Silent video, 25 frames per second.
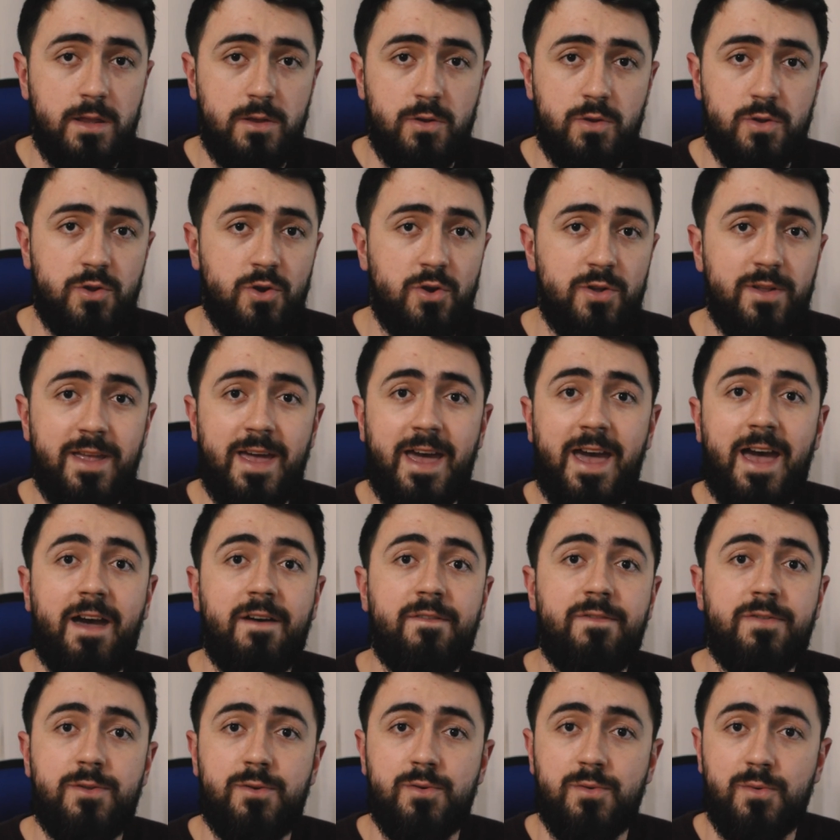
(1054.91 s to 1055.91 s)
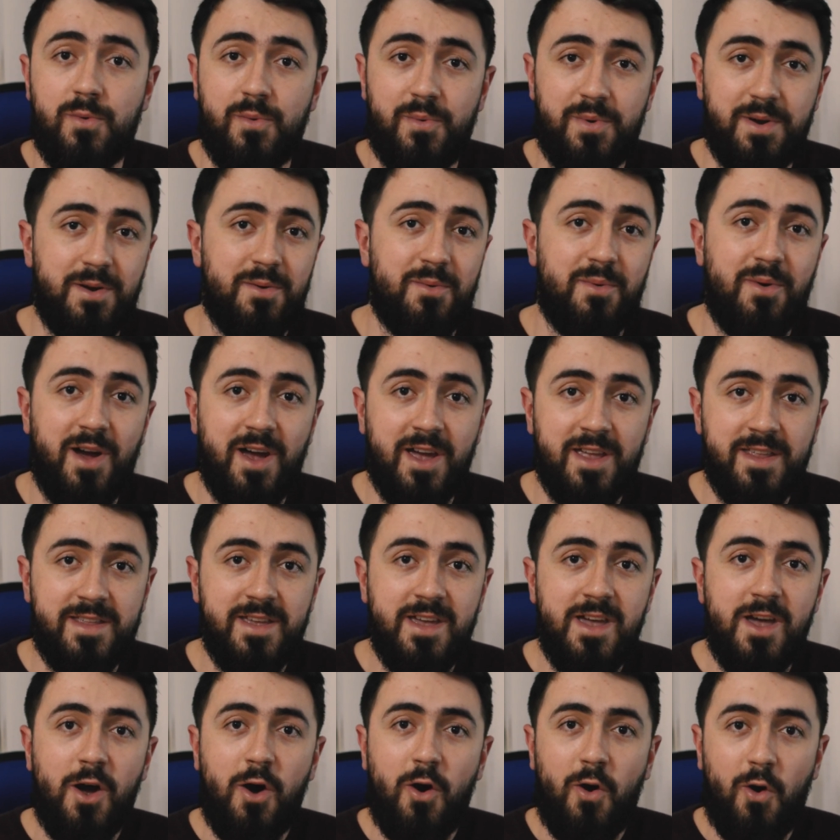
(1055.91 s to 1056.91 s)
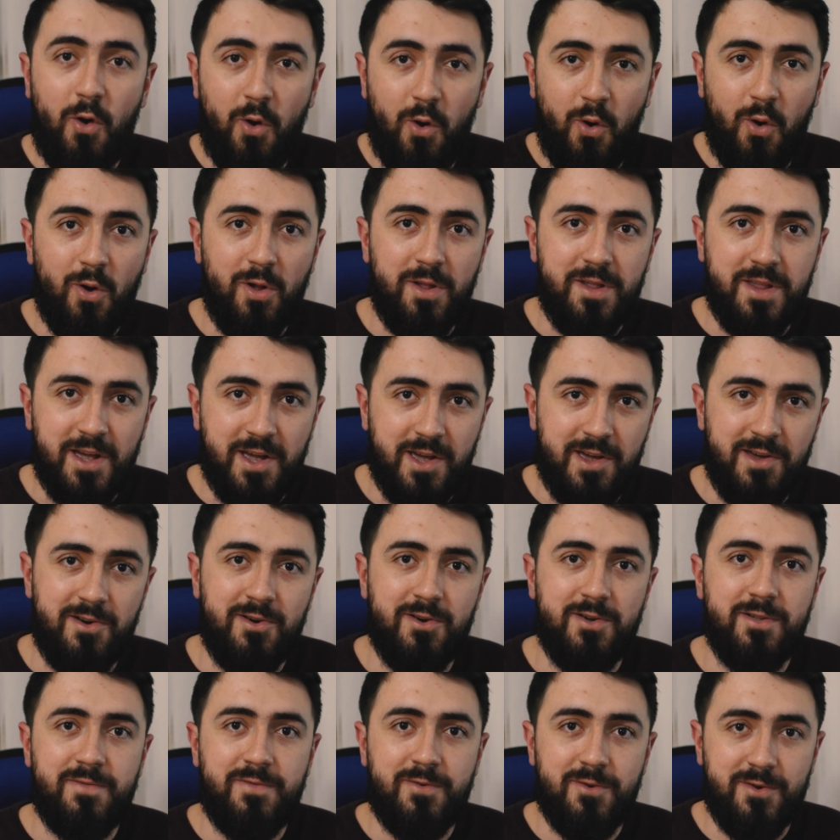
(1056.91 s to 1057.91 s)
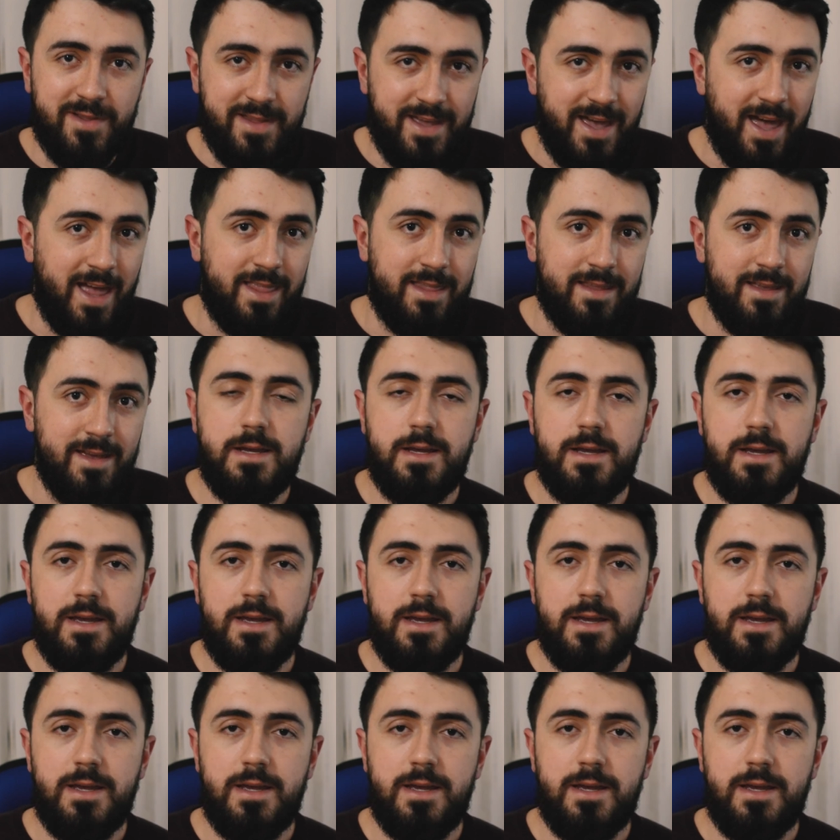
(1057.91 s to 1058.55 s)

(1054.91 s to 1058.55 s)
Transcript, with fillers: You don't have to rewrite all the code for that.